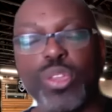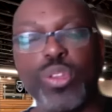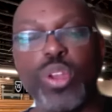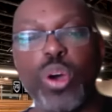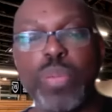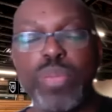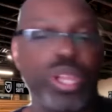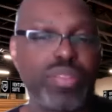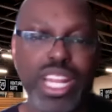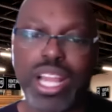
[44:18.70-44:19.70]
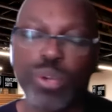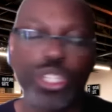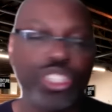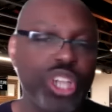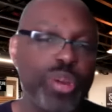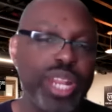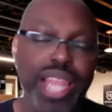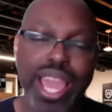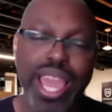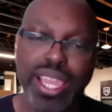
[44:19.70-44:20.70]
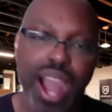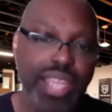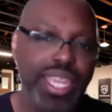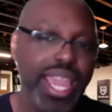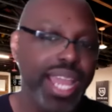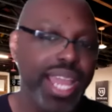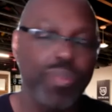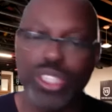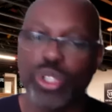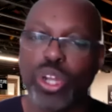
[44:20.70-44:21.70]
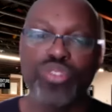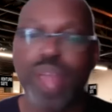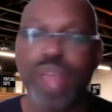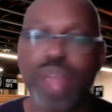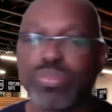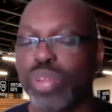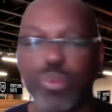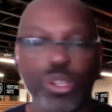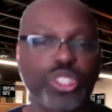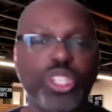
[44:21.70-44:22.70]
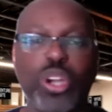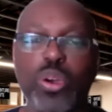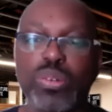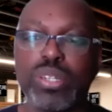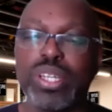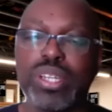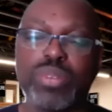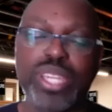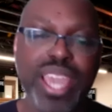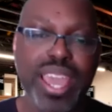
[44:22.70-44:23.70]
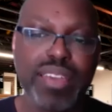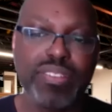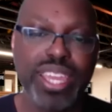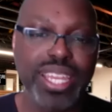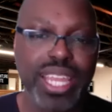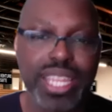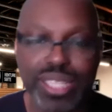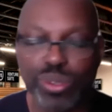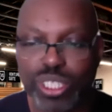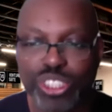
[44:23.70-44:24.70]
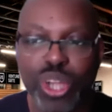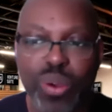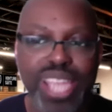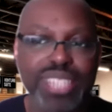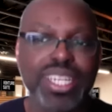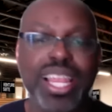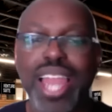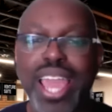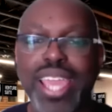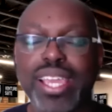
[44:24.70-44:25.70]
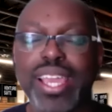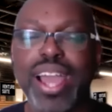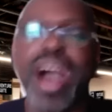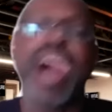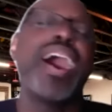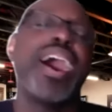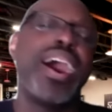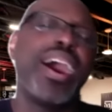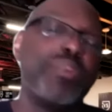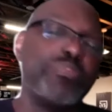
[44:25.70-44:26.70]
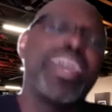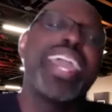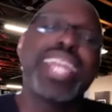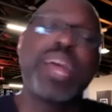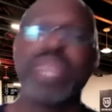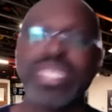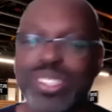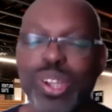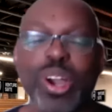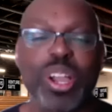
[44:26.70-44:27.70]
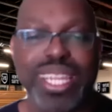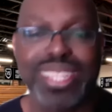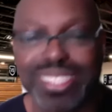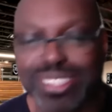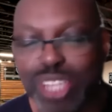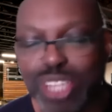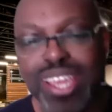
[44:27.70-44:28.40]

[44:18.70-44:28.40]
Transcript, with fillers: You know, people get ready to come on the show and they're like, oh, yeah, I got to make sure I drop this when I'm on the show with Kev. And then guess what? The show ends and they're like, oh man, I meant to talk about this.